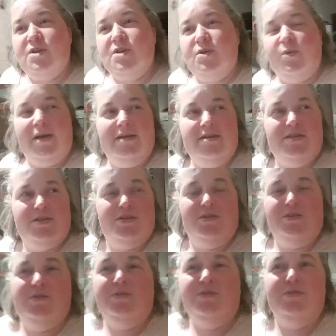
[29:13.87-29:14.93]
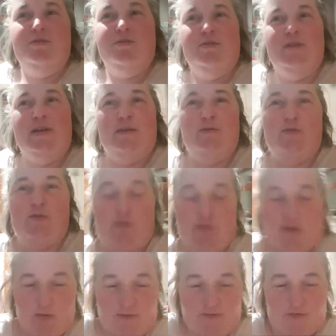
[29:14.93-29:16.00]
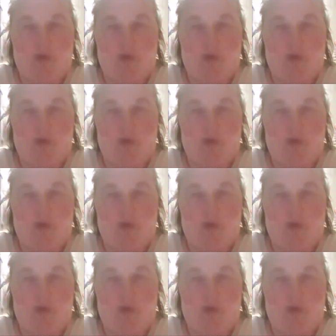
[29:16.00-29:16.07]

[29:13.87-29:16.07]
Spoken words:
he was also on